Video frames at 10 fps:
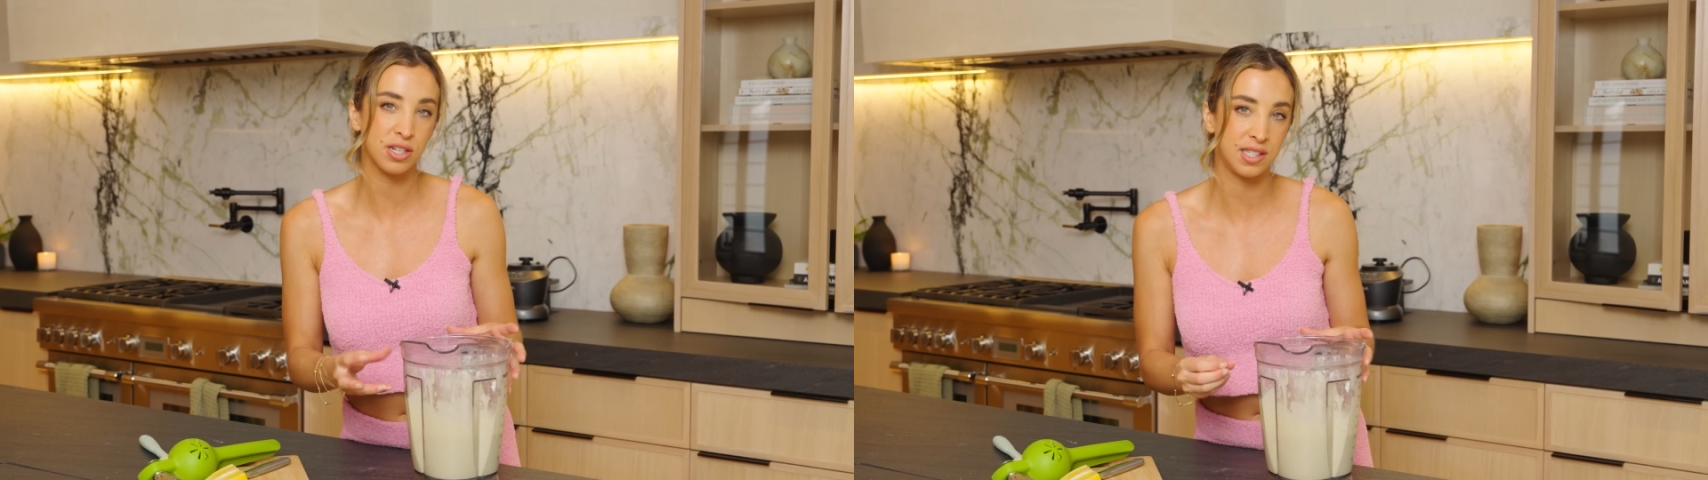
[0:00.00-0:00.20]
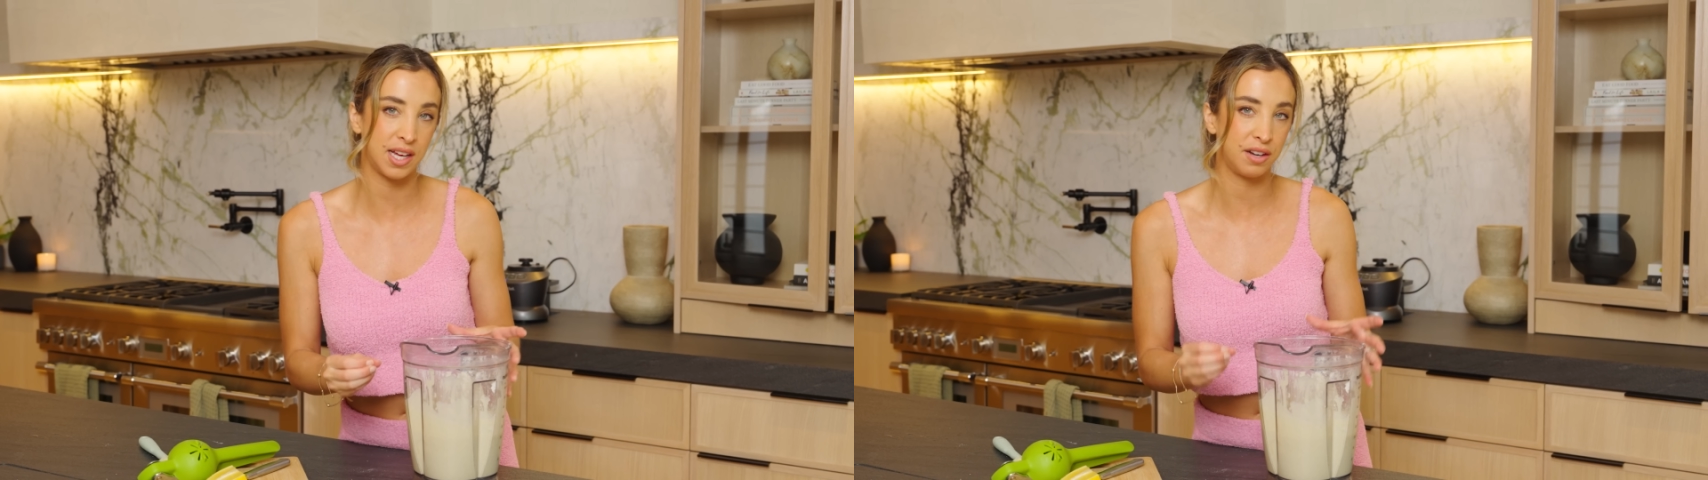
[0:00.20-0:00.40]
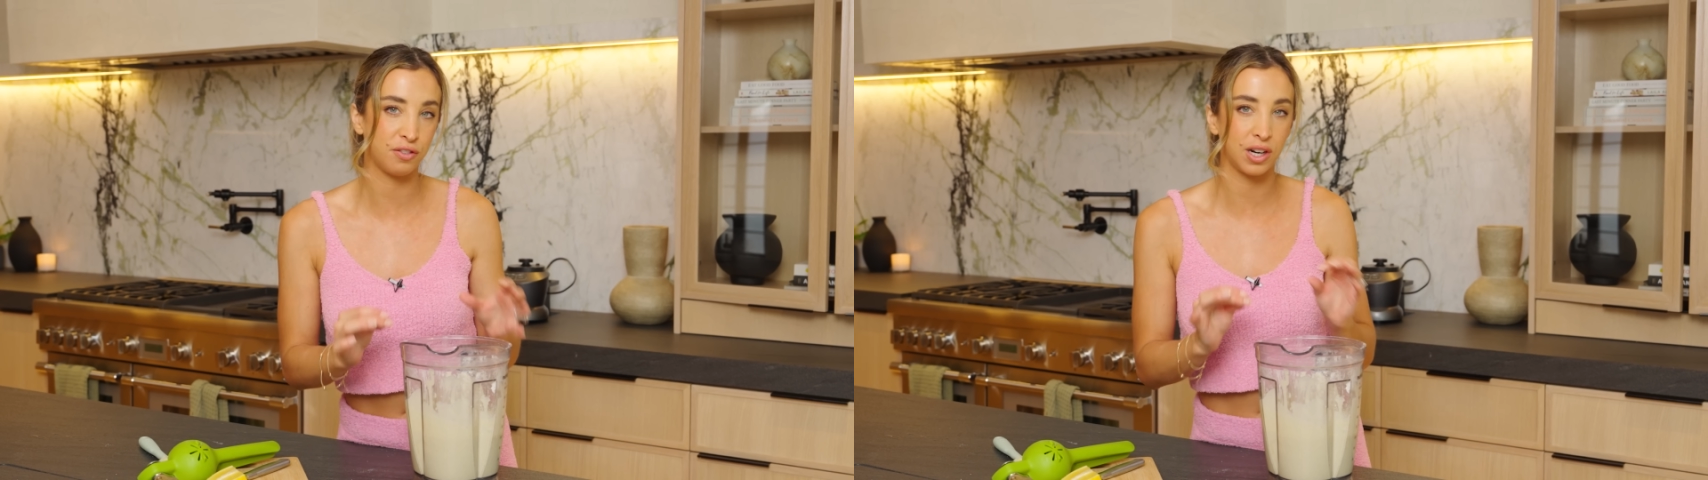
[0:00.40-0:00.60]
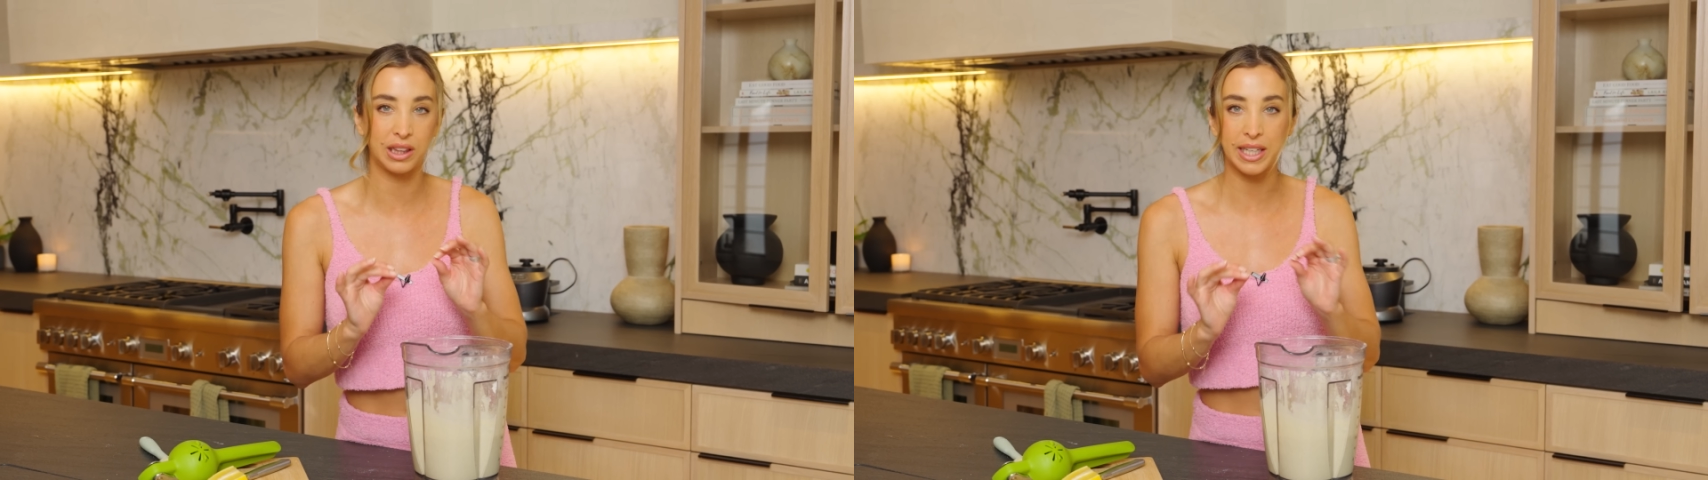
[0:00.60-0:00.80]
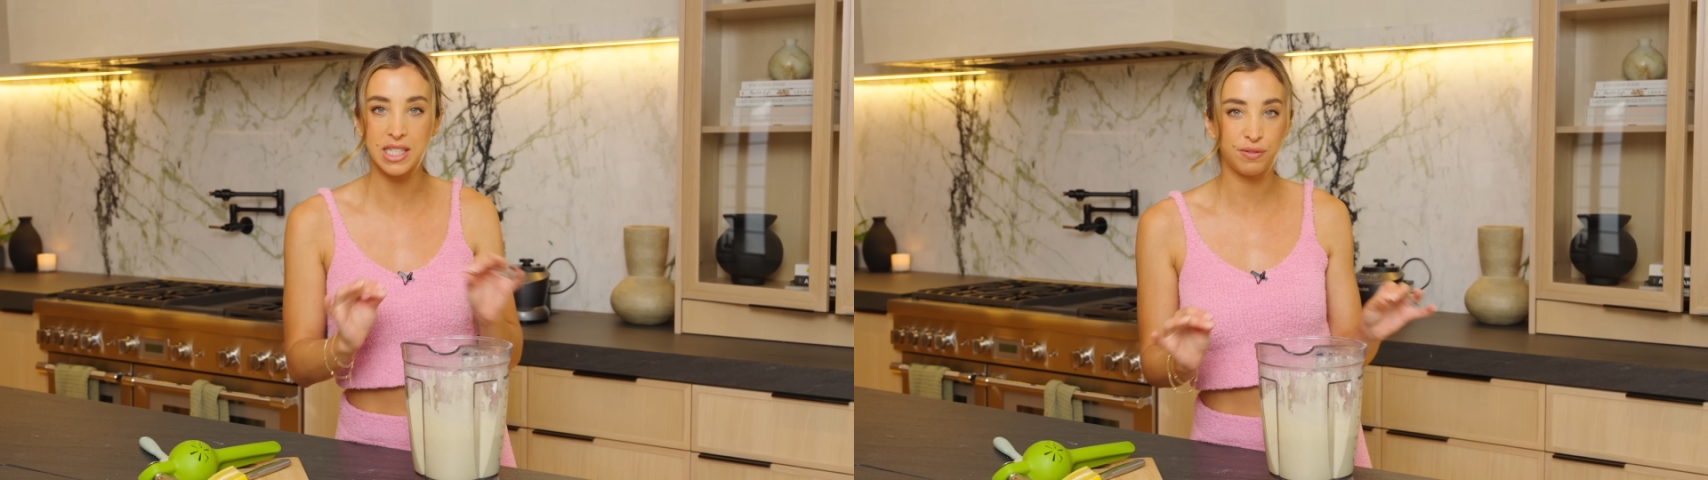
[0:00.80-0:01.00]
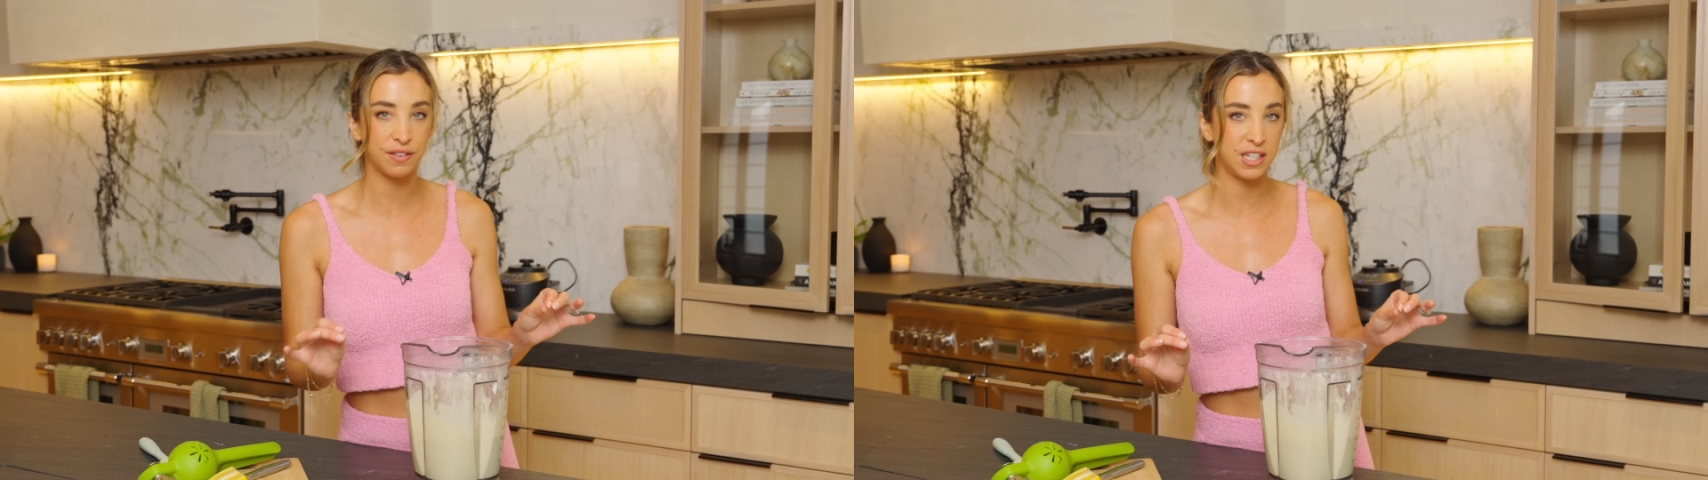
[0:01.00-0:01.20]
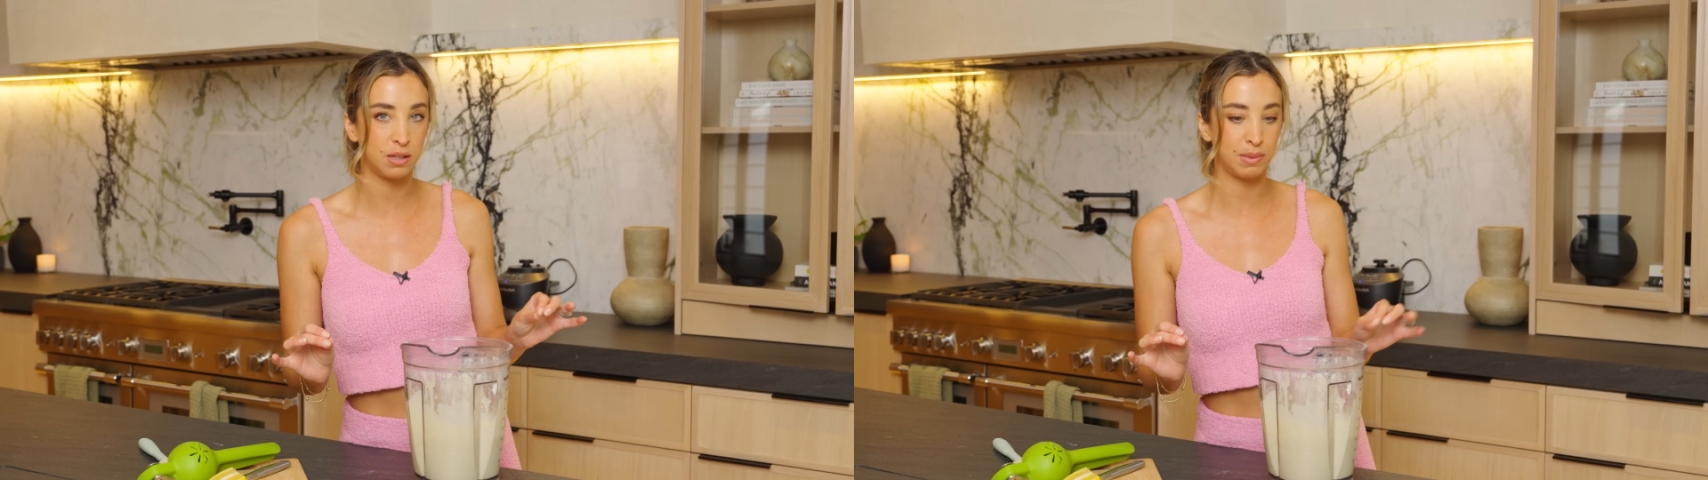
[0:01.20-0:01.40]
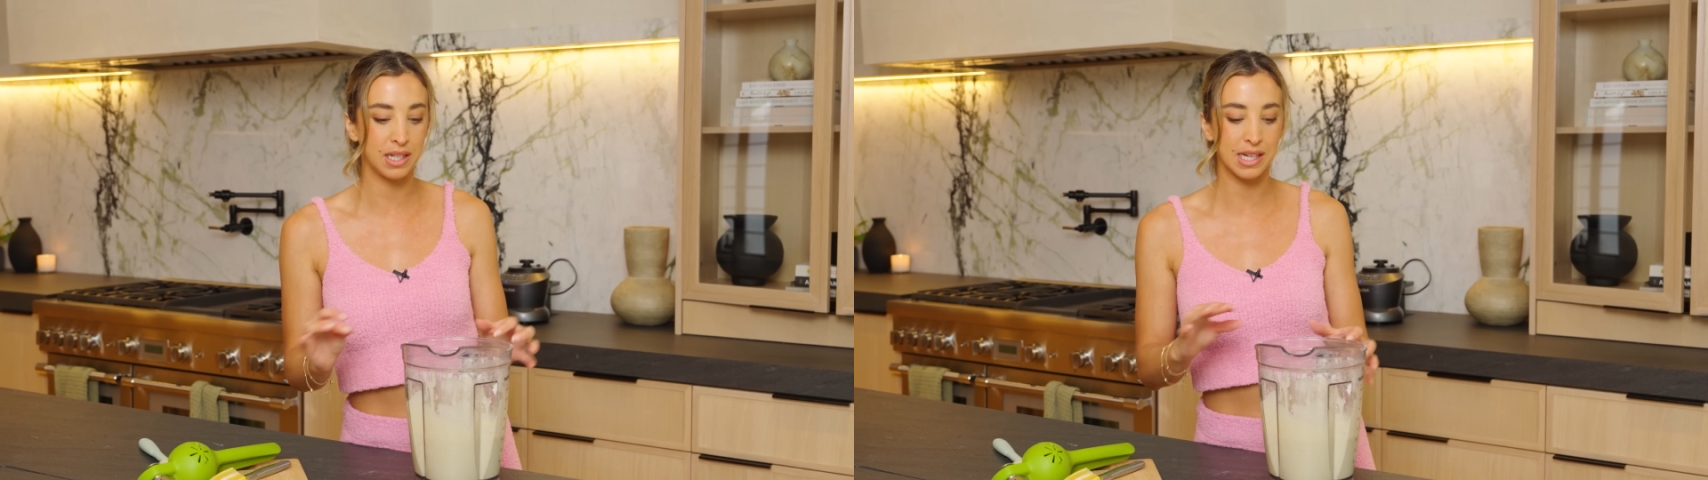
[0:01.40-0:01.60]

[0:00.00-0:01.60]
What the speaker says: sit for at least 15 minutes.